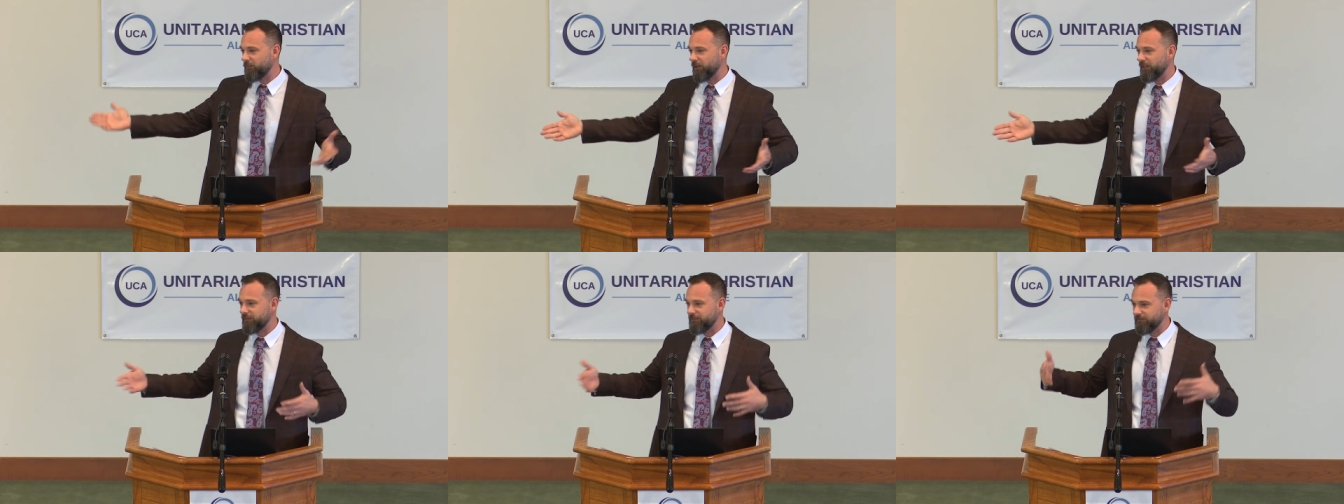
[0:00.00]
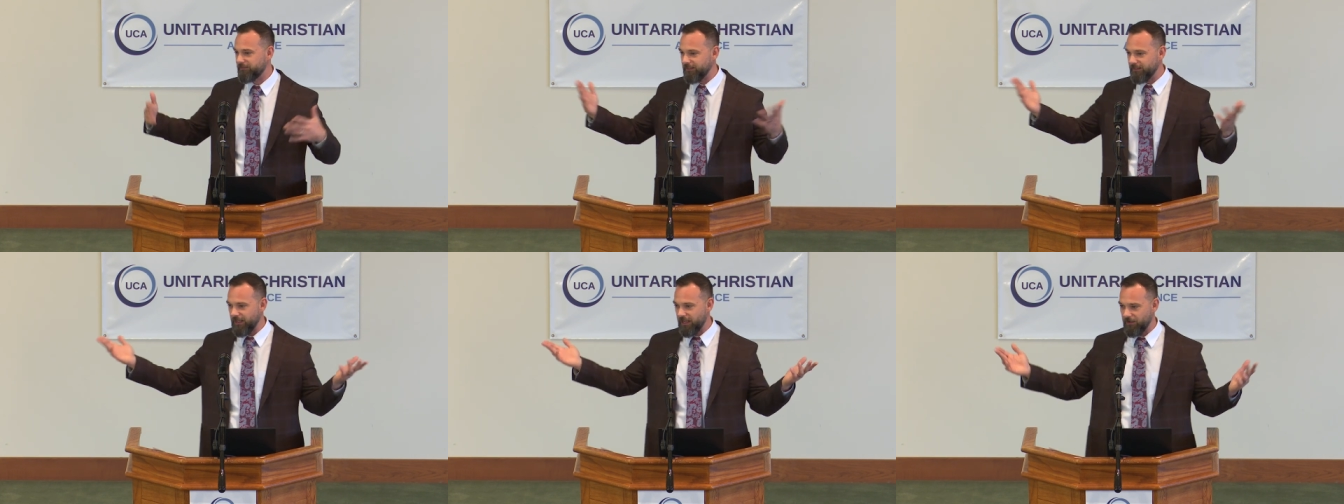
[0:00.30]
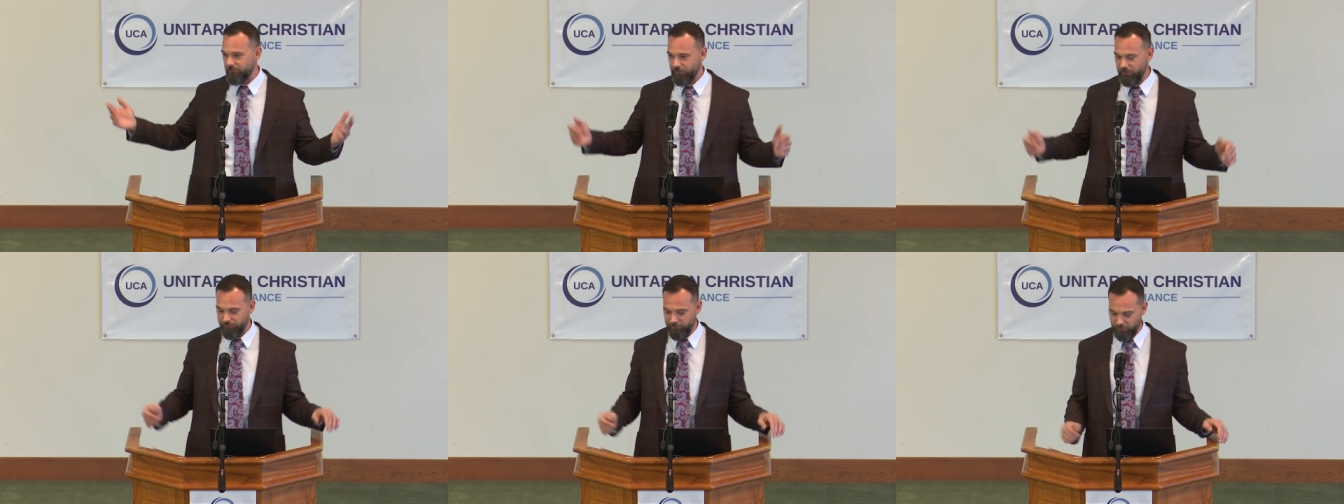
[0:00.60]
we'd
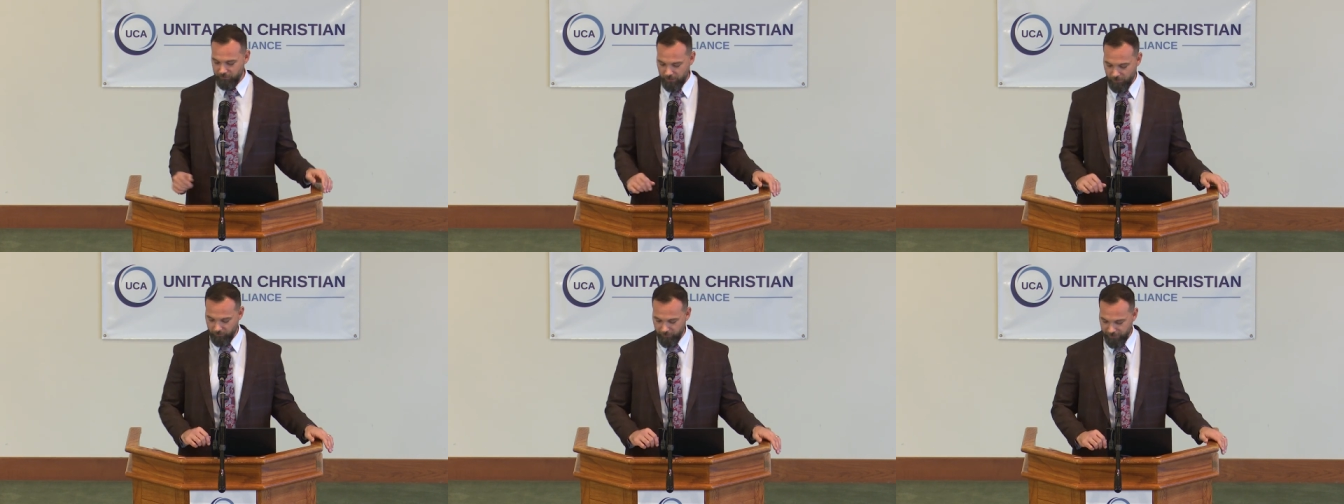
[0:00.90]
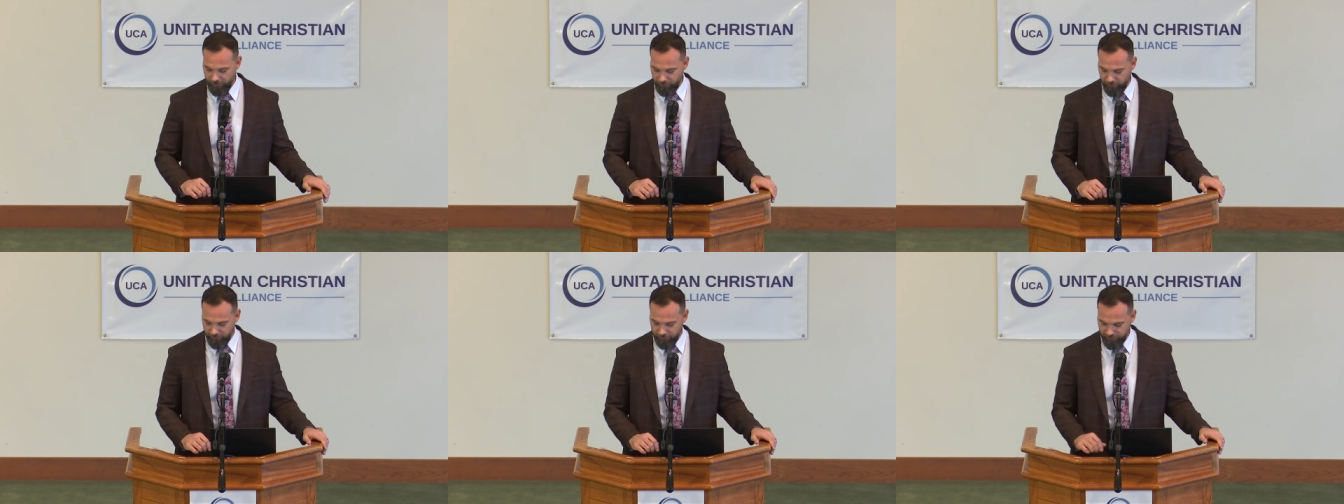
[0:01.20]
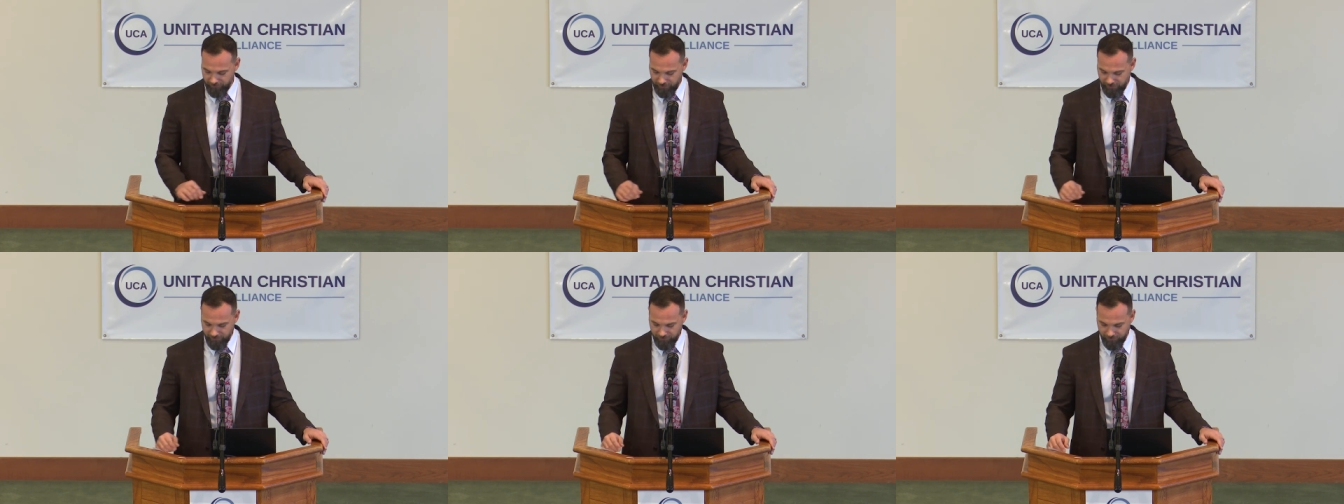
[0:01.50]
have even a better
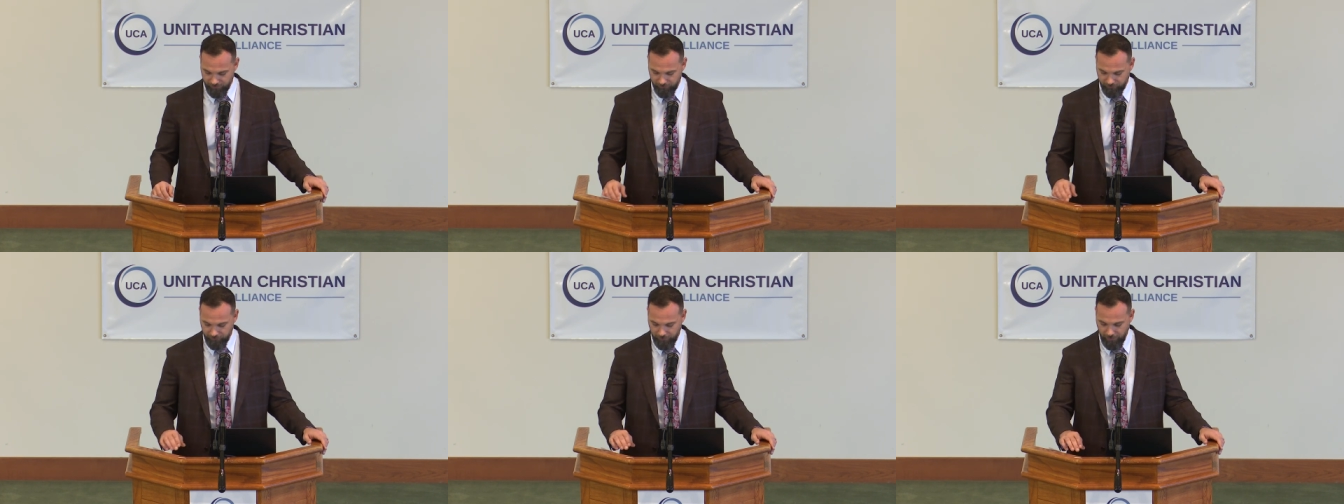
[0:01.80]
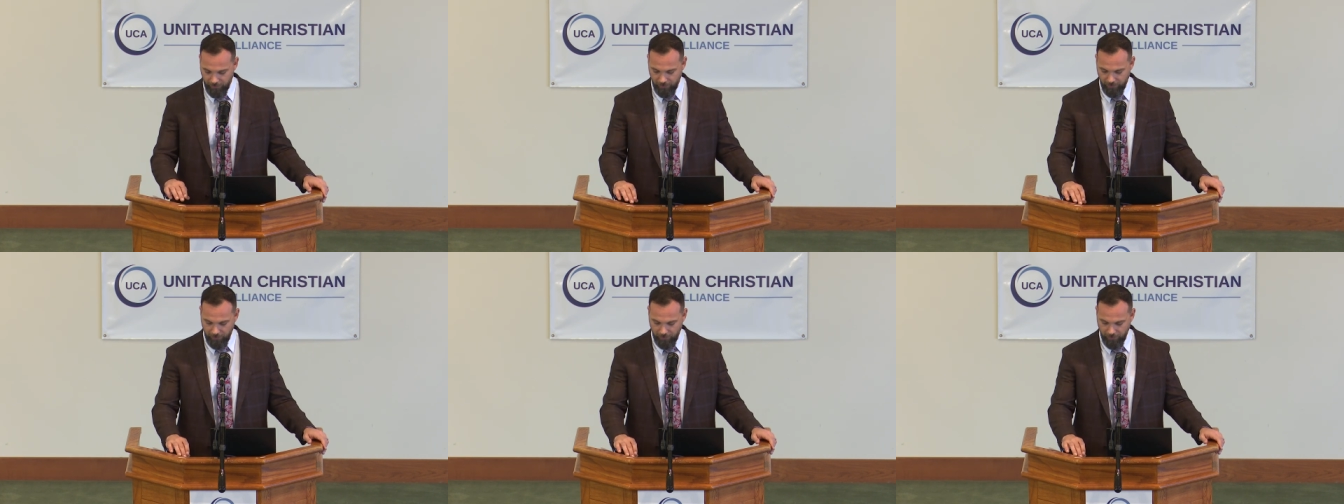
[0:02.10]
sense of